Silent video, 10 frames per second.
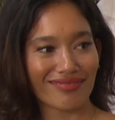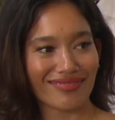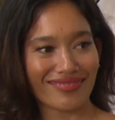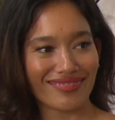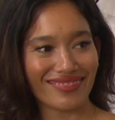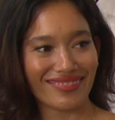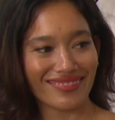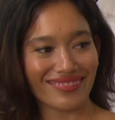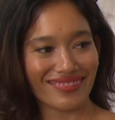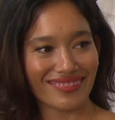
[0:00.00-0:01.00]

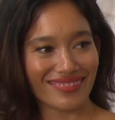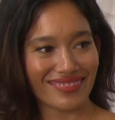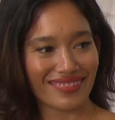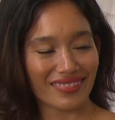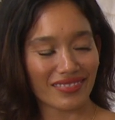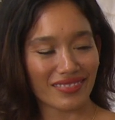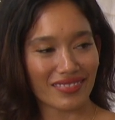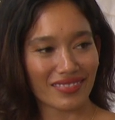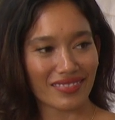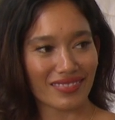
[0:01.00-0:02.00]

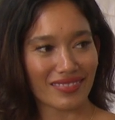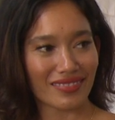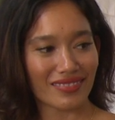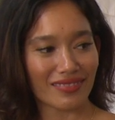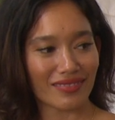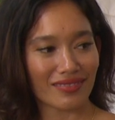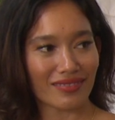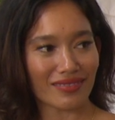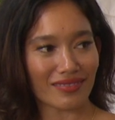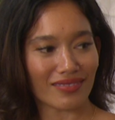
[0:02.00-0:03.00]

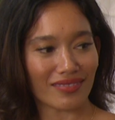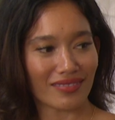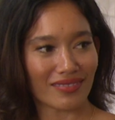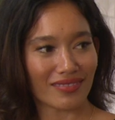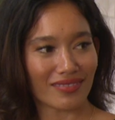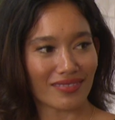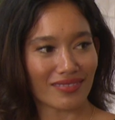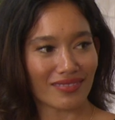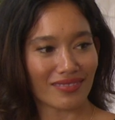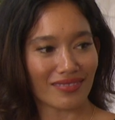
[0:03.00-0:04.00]

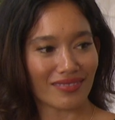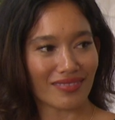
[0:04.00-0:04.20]
The person shown says nothing.